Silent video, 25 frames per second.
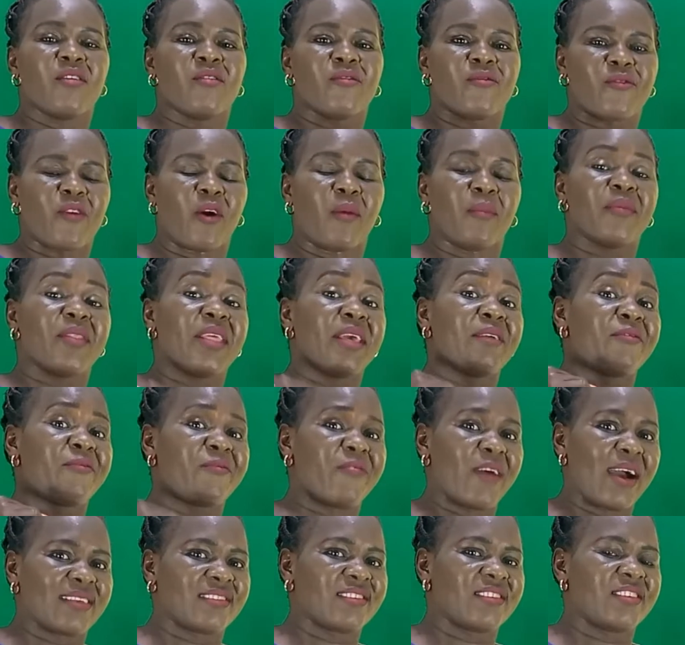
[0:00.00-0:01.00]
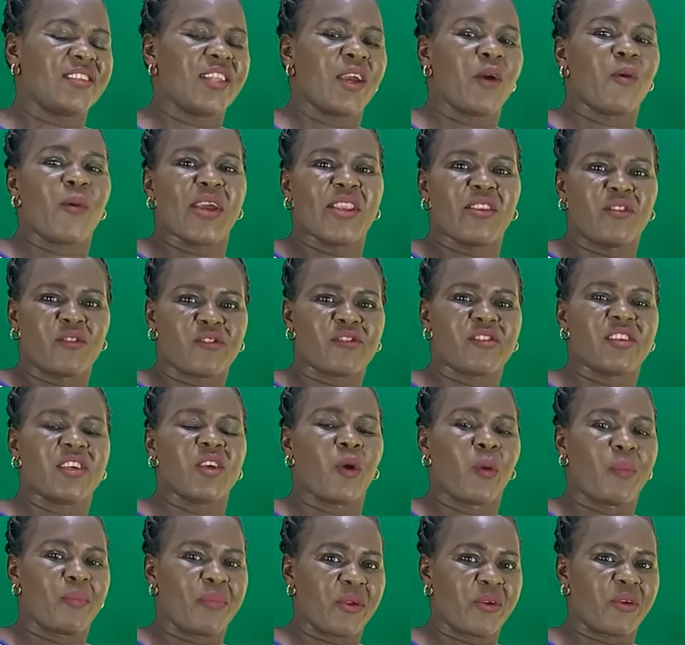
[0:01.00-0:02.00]
from the first day when you see
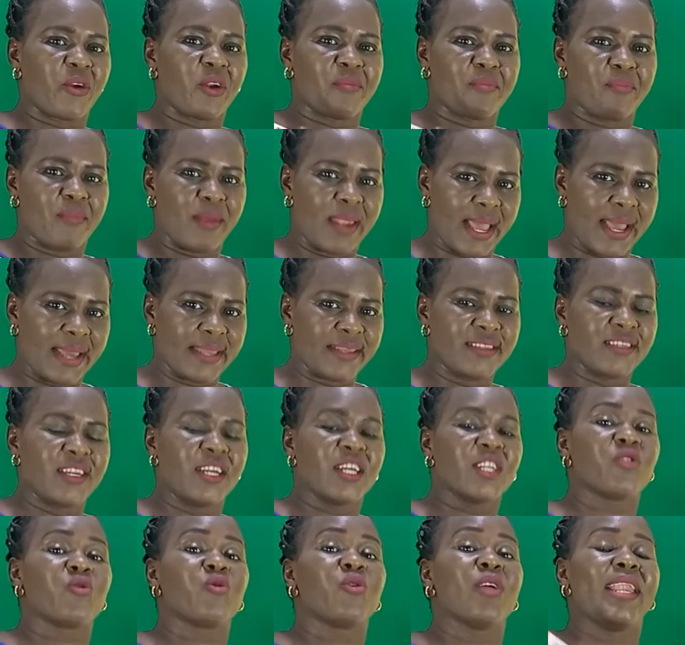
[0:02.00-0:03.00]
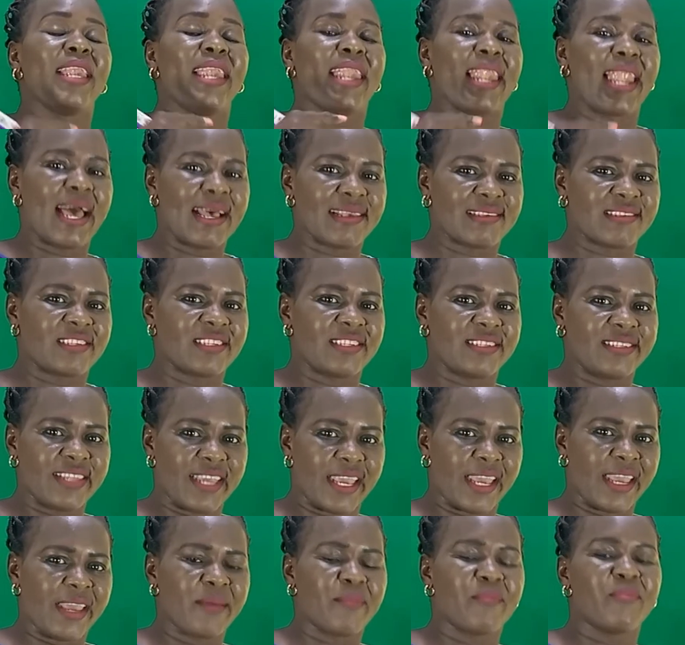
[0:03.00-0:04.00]
your period blood to the last
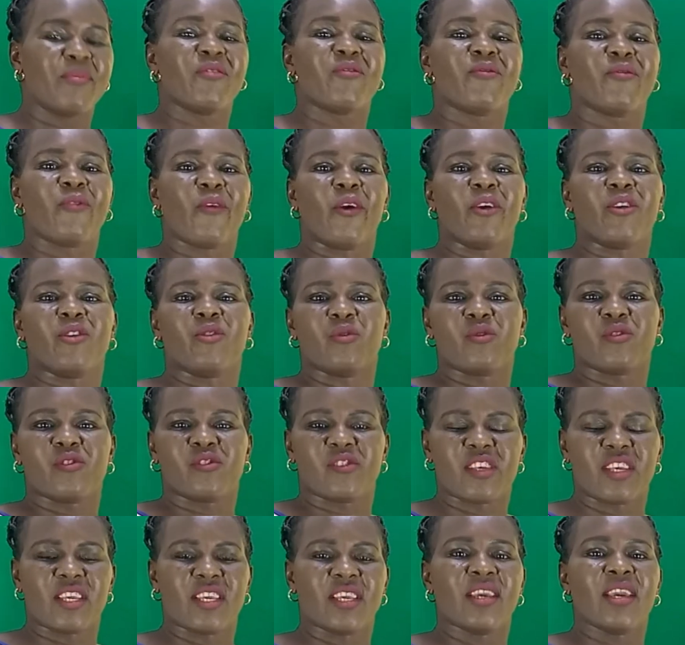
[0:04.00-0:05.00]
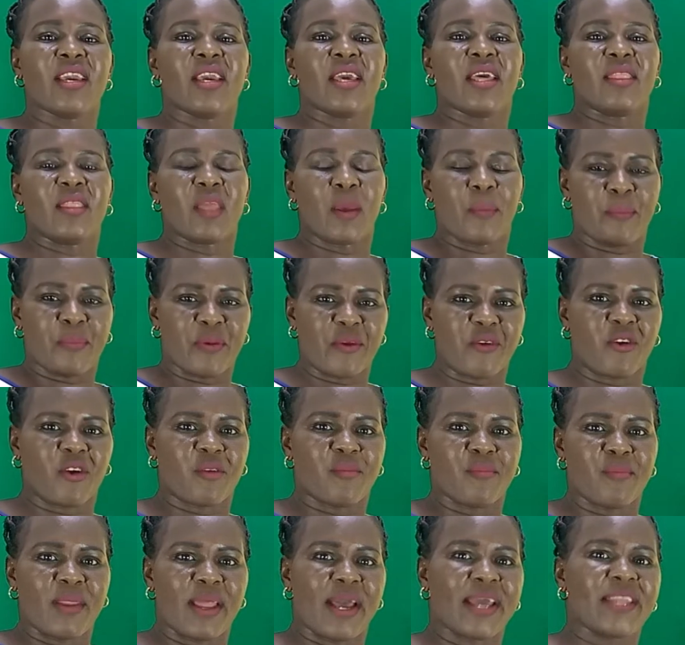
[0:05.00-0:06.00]
day before you see the
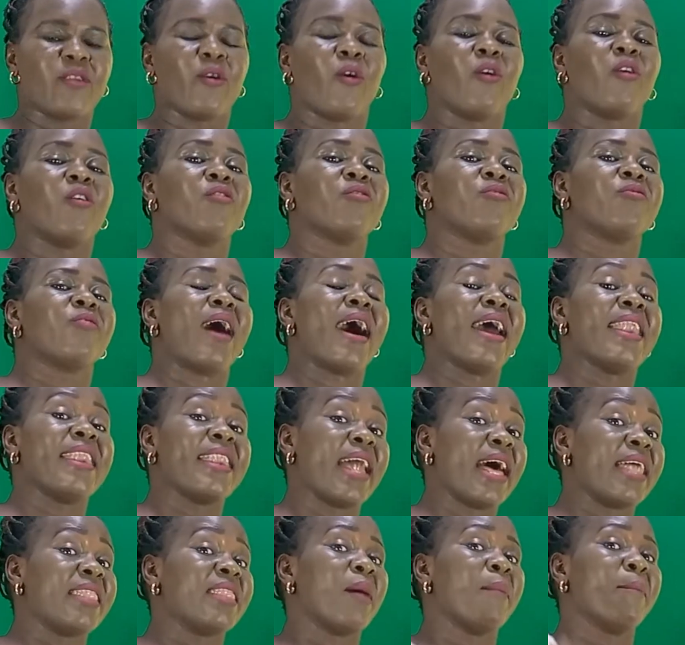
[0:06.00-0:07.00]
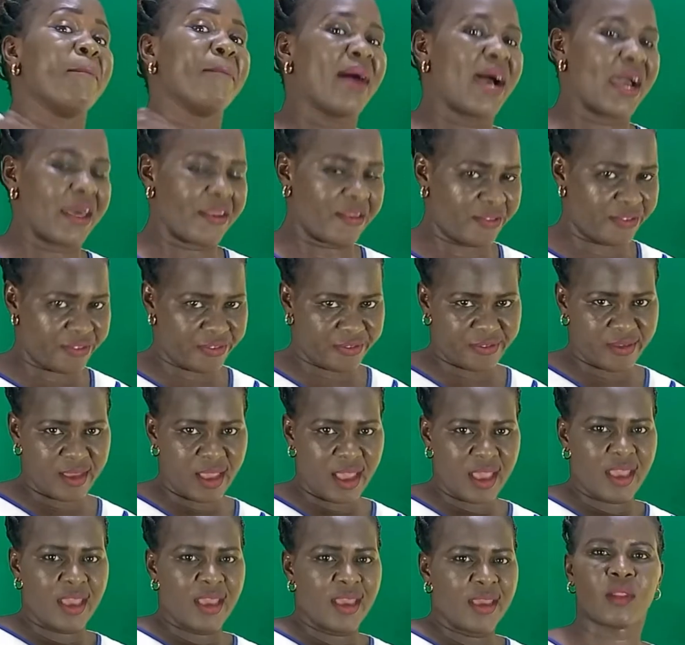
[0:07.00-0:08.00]
period blood of another month.
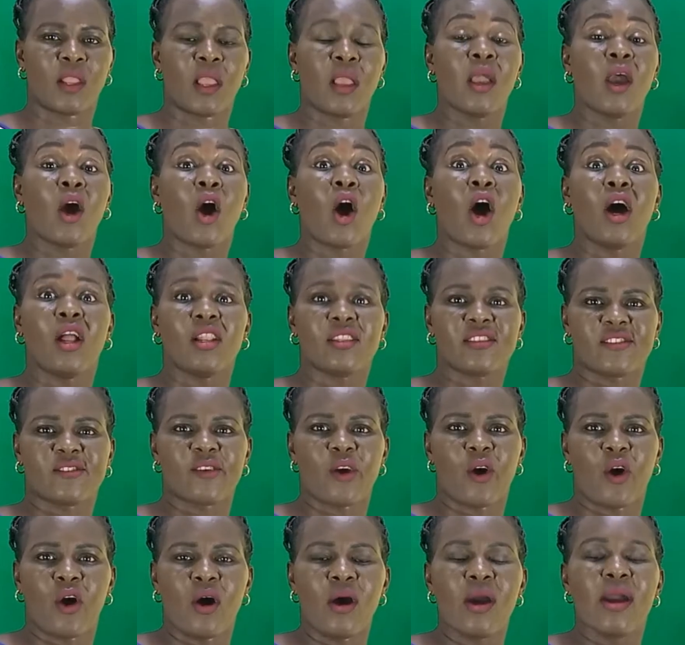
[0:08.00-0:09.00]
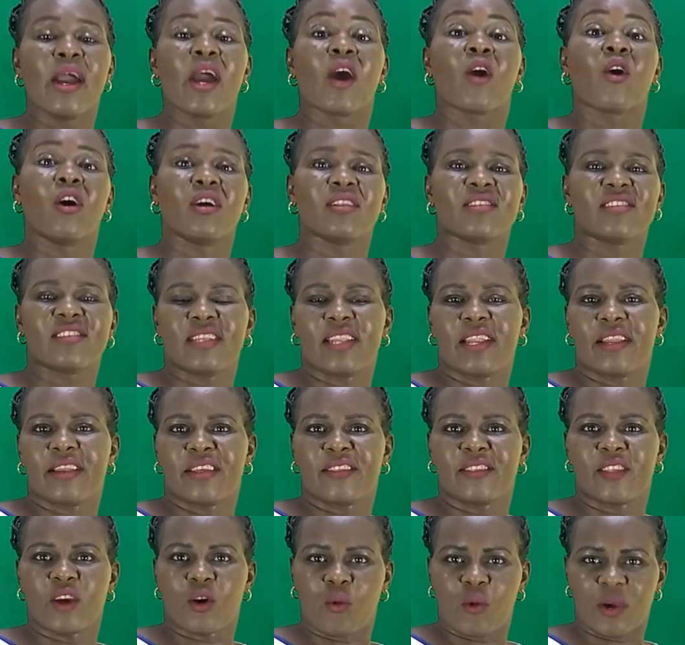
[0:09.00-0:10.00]
Also,
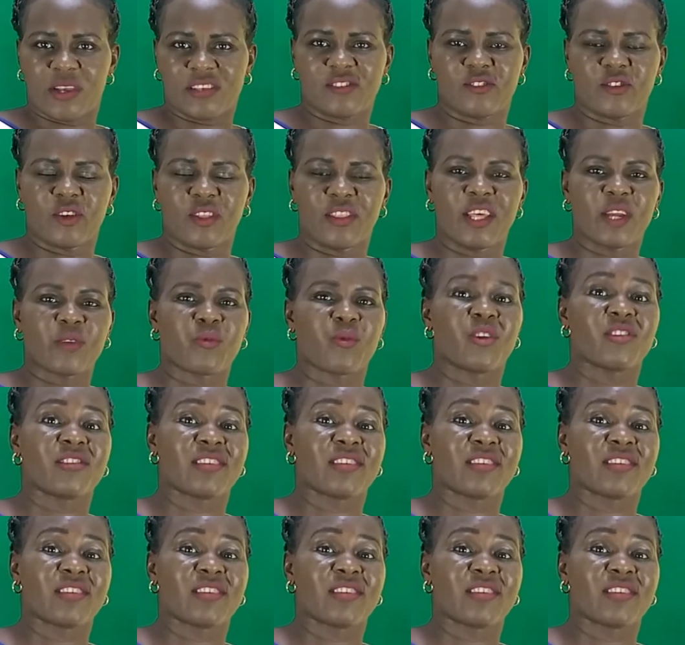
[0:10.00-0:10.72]
considering the question that